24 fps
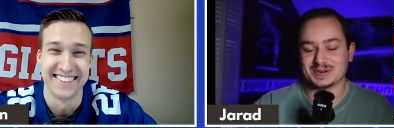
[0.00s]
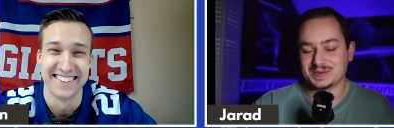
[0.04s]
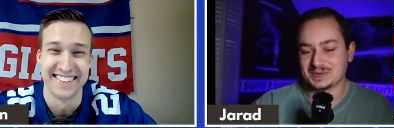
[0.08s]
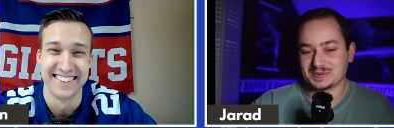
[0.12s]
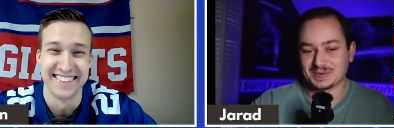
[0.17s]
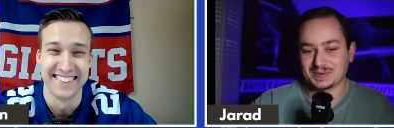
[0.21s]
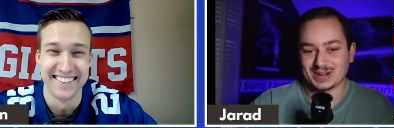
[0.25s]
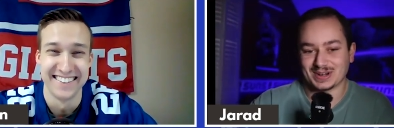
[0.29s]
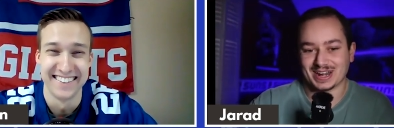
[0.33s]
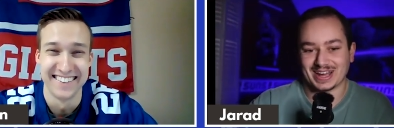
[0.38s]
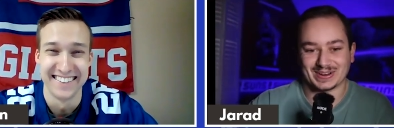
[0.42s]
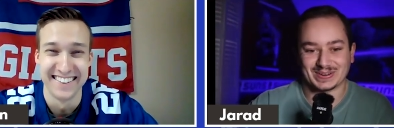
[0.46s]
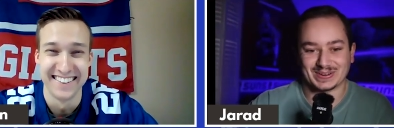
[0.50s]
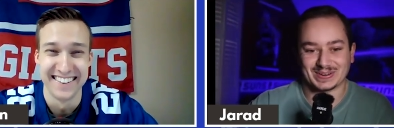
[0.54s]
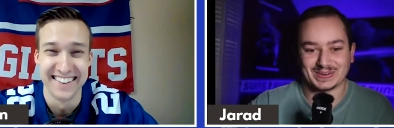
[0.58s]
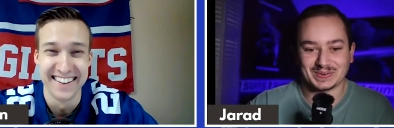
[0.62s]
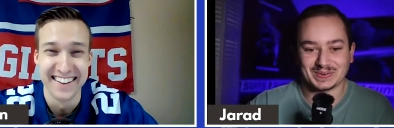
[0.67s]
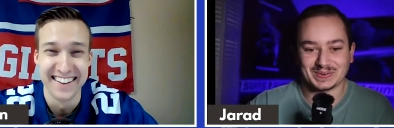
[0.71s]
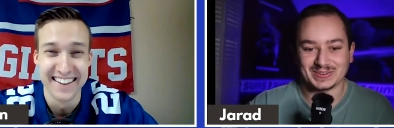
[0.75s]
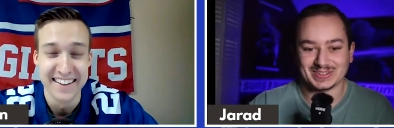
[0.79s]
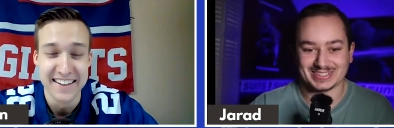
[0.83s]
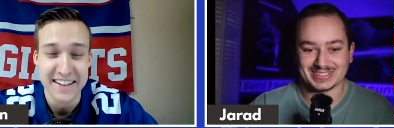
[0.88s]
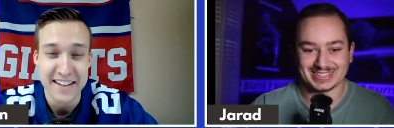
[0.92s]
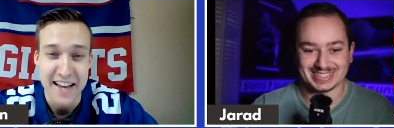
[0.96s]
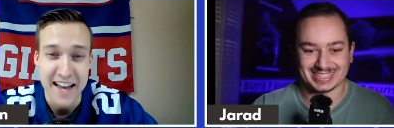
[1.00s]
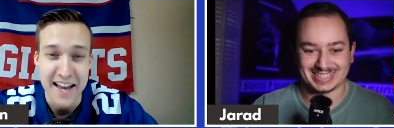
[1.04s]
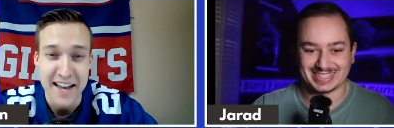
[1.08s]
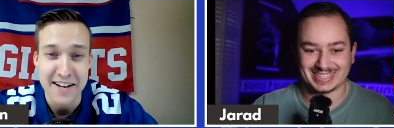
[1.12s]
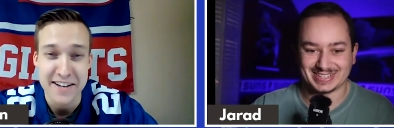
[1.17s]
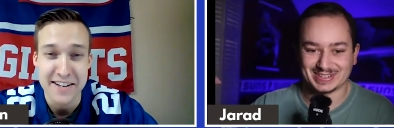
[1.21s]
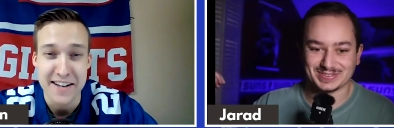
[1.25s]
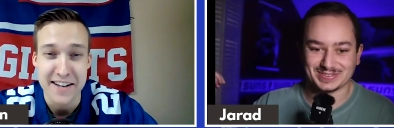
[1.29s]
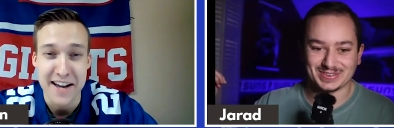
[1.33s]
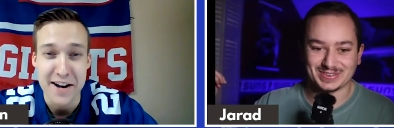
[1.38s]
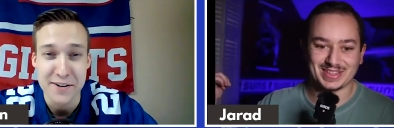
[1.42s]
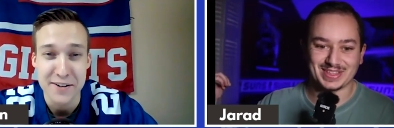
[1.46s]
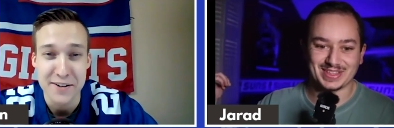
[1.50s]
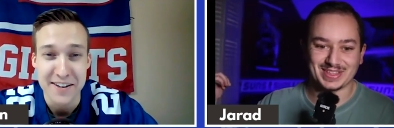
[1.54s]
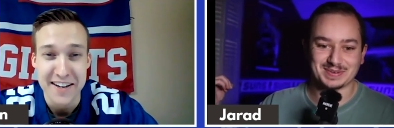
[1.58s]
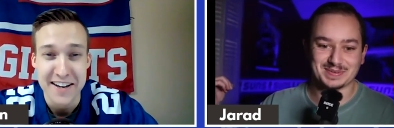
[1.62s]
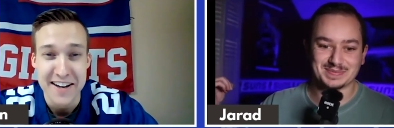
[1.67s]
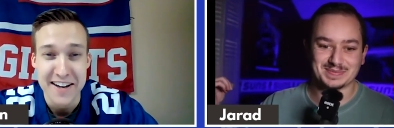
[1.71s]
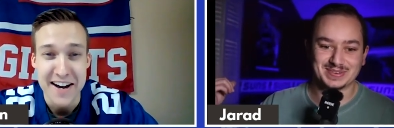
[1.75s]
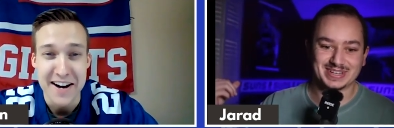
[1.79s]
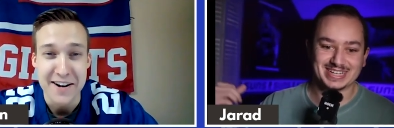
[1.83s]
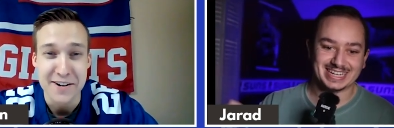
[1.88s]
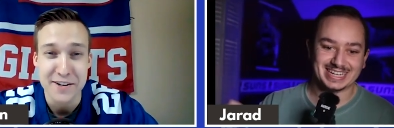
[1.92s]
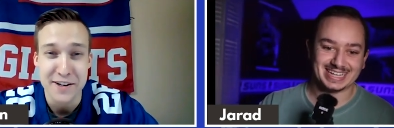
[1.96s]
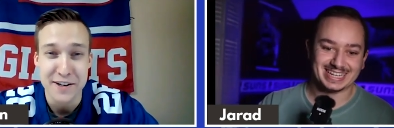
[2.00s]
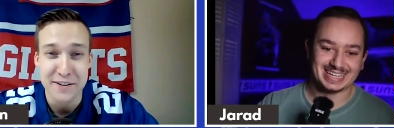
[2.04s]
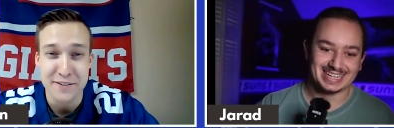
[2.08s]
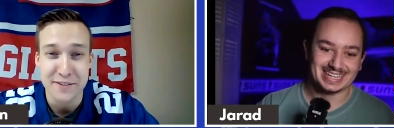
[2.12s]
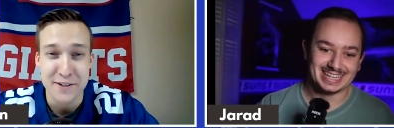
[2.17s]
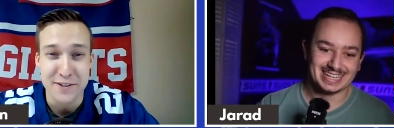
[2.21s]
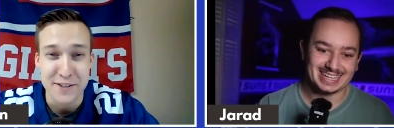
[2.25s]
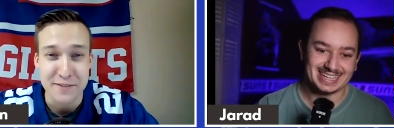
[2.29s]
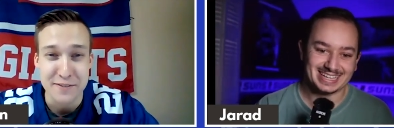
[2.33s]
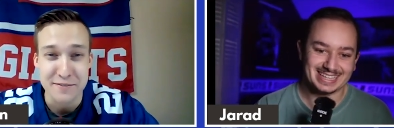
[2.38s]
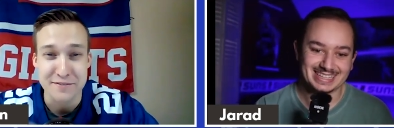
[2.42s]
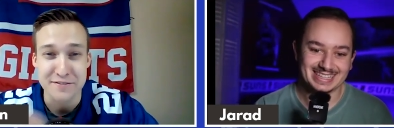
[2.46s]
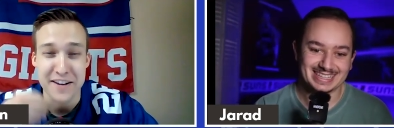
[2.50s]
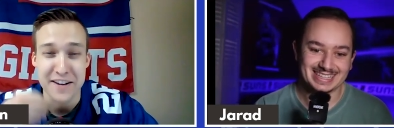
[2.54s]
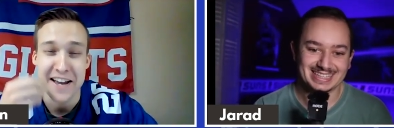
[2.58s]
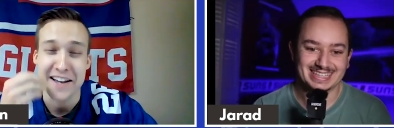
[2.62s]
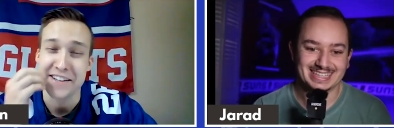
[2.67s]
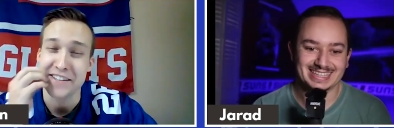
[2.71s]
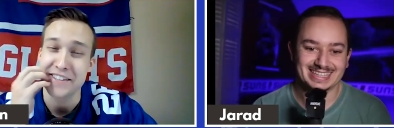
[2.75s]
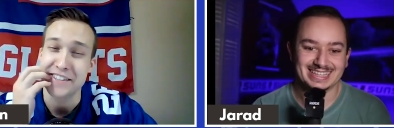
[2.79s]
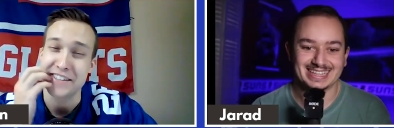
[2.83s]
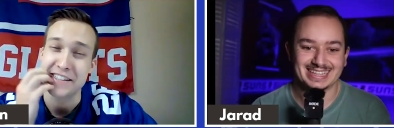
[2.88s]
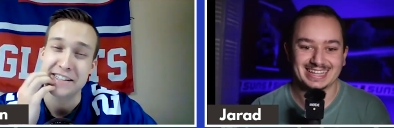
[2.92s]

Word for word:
Speaker 1: We're not cool.
Speaker 2: And I'll give you some fantasy